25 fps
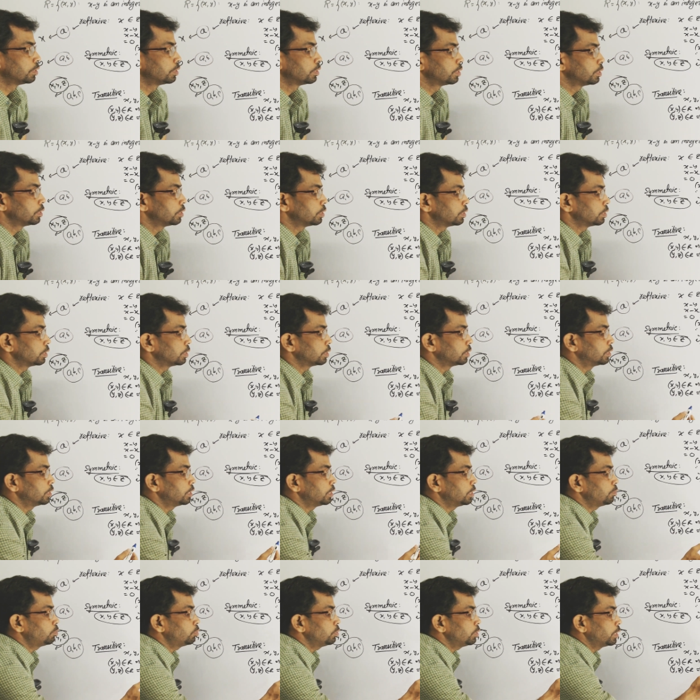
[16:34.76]
Then if we
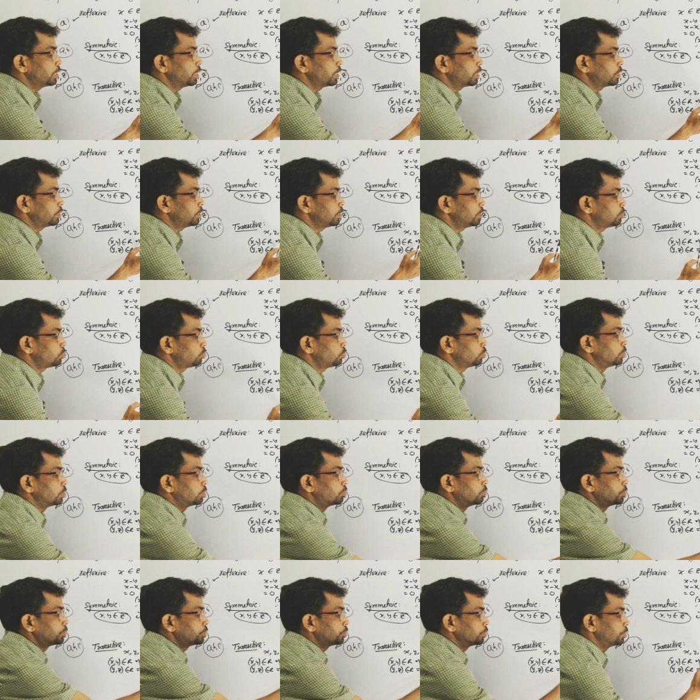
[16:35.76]
add these two
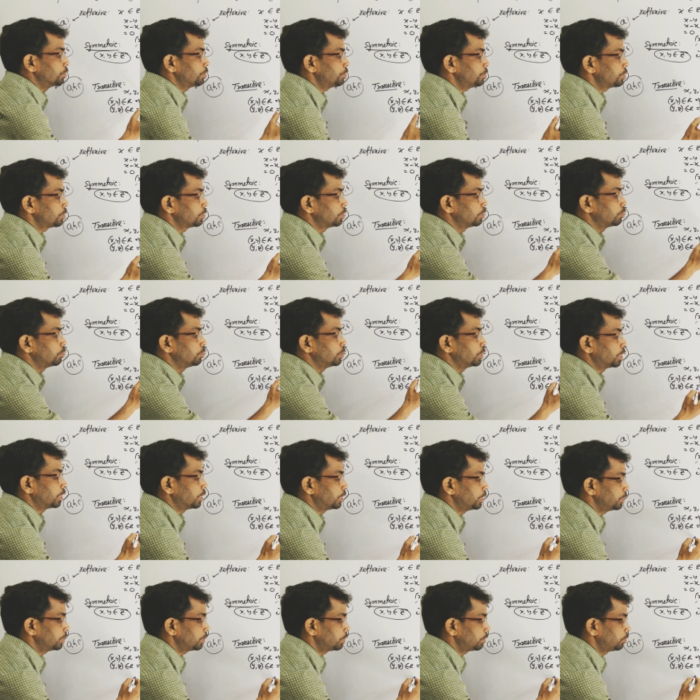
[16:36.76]
equations, we are adding the
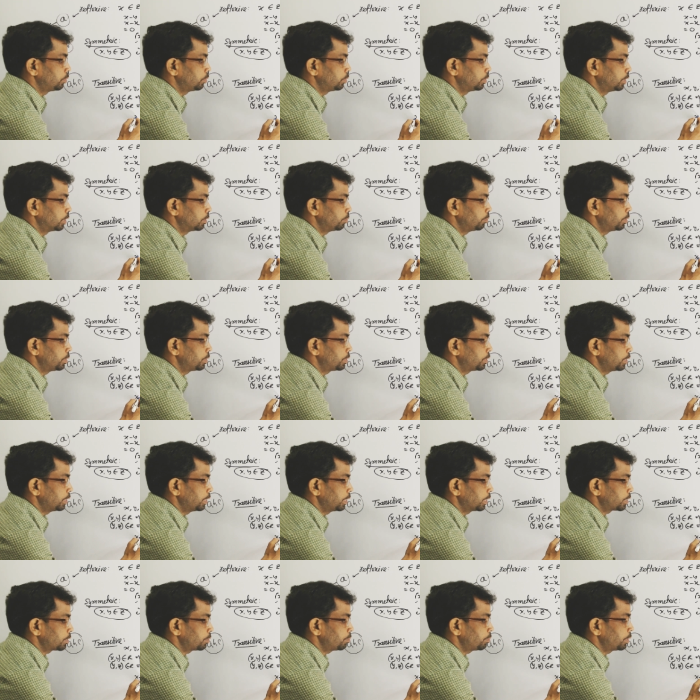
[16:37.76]
two, that means x
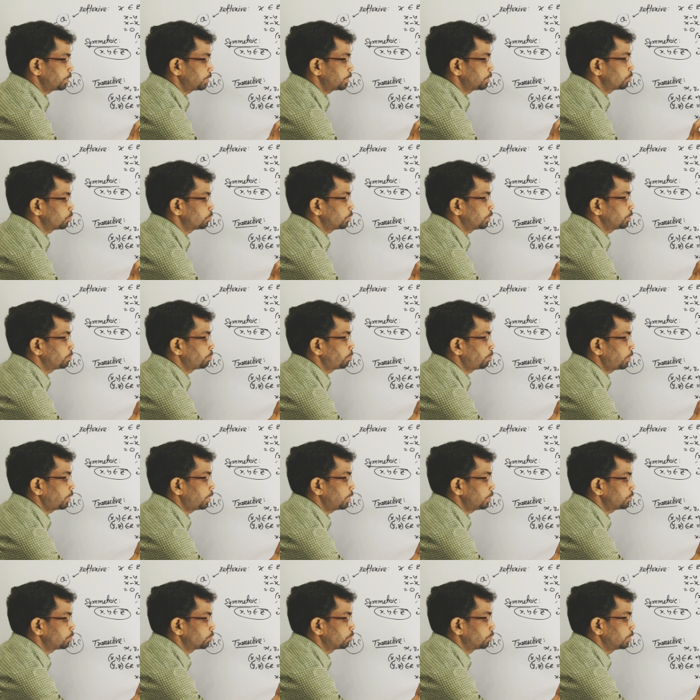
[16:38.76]
minus y plus
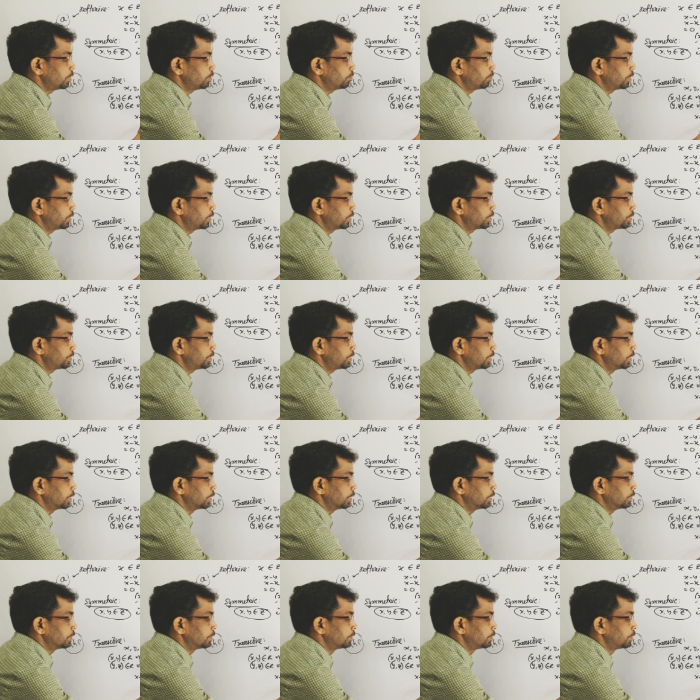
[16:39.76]
y minus z
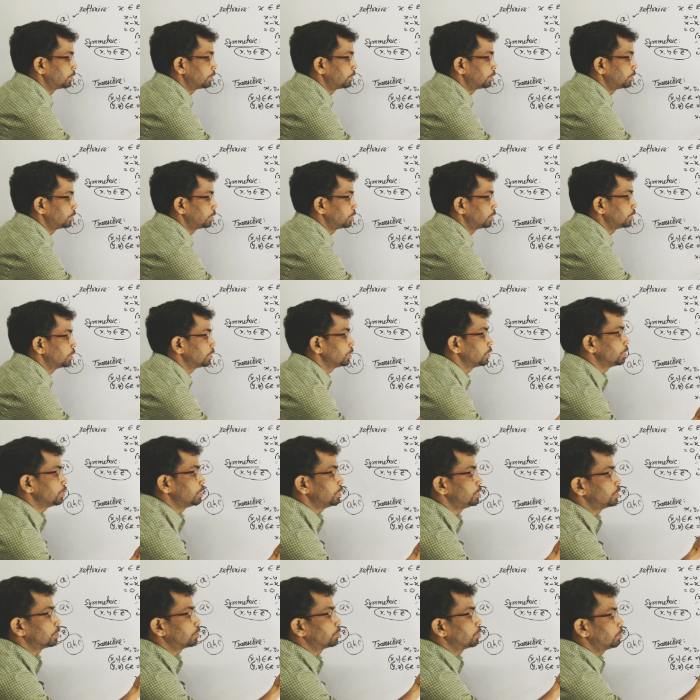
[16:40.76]
is equal
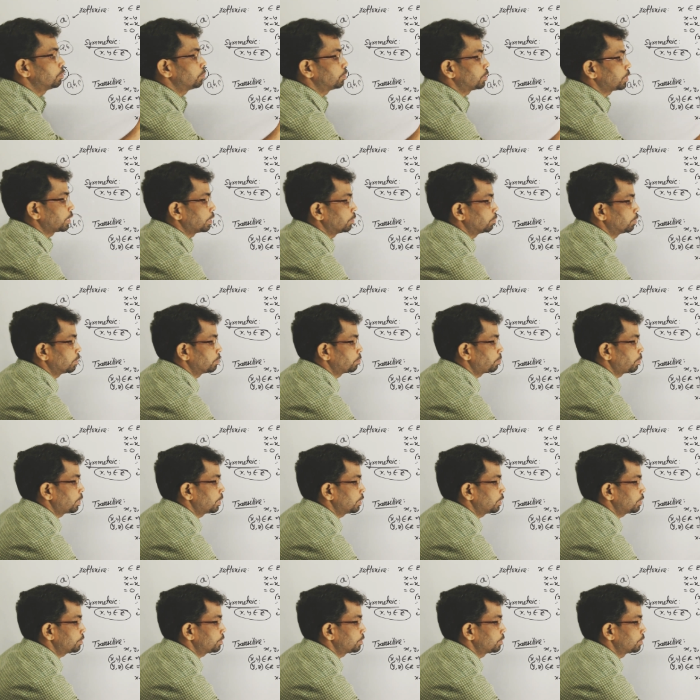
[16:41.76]
to k1 plus
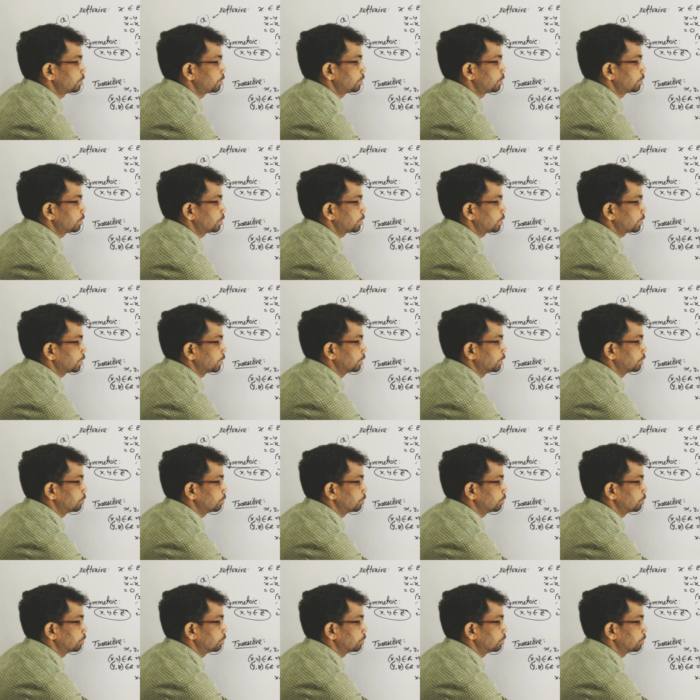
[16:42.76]
k2.